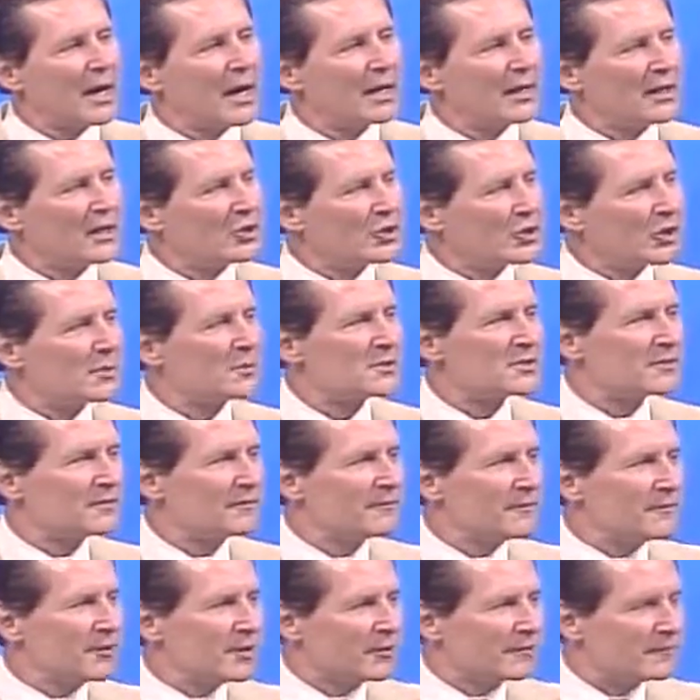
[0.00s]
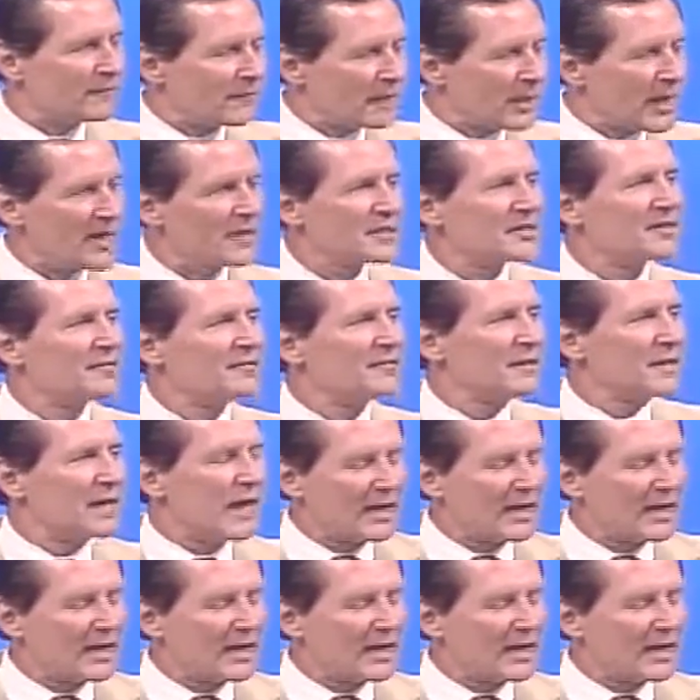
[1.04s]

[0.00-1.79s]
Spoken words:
in terms of their philosophy,